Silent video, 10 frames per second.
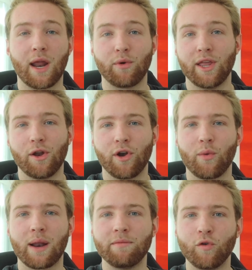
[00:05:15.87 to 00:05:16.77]
I really don't know
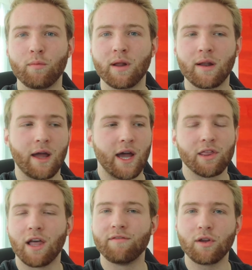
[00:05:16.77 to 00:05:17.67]
what I'm doing, but I'd
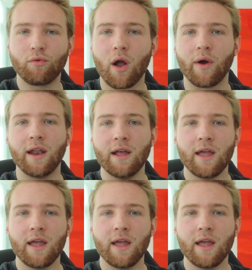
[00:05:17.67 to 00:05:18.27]
love to grow it.